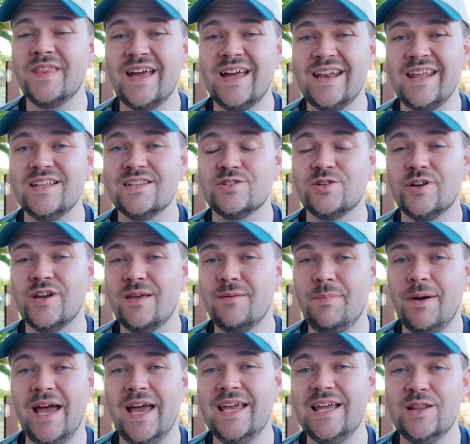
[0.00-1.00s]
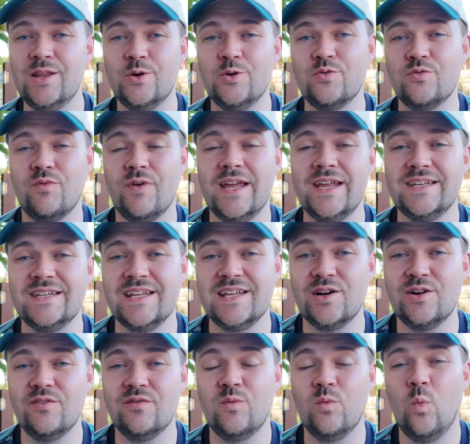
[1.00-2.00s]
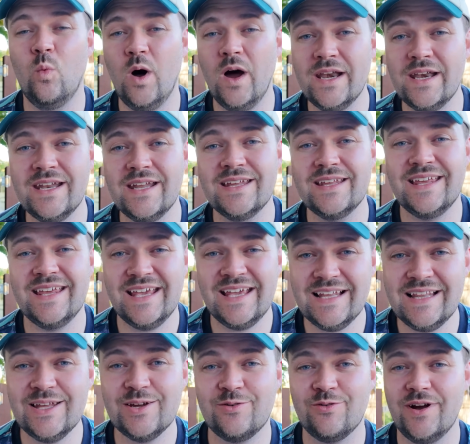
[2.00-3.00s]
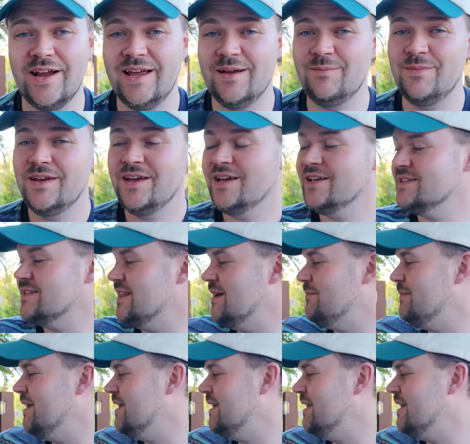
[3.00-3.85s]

of that, it's got a payload rating of one kilogram. So that